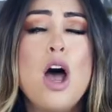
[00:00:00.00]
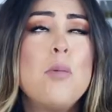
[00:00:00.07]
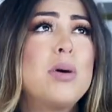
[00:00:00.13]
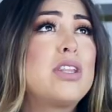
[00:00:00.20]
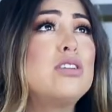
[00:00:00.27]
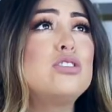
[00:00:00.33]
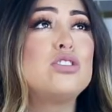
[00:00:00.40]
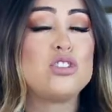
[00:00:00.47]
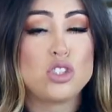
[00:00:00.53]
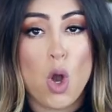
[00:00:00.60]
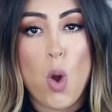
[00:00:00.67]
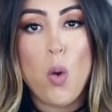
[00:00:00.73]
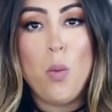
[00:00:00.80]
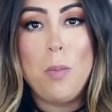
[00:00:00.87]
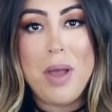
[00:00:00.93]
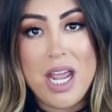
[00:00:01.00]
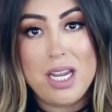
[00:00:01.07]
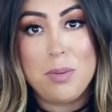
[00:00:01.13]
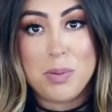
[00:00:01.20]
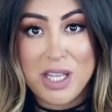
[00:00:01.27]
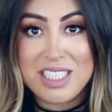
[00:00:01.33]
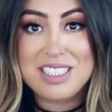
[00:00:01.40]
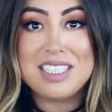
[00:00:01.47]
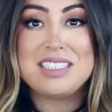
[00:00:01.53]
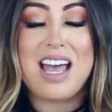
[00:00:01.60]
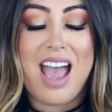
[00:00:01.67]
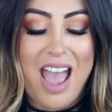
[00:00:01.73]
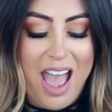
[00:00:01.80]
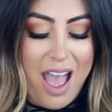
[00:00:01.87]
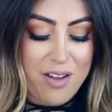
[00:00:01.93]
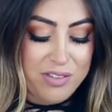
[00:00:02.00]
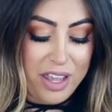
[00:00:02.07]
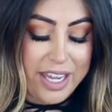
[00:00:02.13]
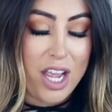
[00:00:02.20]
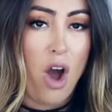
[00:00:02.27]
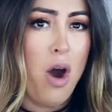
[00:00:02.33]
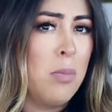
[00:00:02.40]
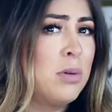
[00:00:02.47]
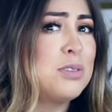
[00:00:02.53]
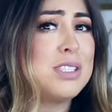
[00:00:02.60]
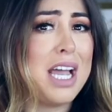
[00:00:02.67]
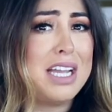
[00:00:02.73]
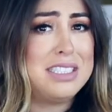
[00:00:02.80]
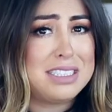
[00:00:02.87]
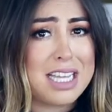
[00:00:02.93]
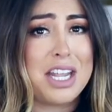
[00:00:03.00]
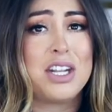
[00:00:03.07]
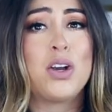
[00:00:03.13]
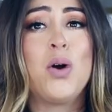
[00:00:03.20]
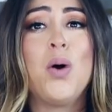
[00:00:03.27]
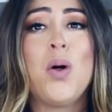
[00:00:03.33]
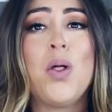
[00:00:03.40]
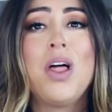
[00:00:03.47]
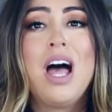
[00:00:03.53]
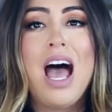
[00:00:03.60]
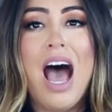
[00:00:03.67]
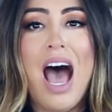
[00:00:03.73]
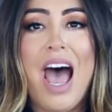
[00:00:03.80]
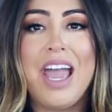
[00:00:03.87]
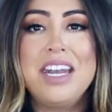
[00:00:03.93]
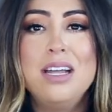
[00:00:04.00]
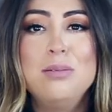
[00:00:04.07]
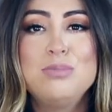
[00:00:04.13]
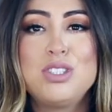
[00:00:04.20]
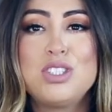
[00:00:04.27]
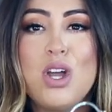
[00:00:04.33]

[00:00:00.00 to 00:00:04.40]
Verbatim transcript: but there's so many places that have like almost identical items.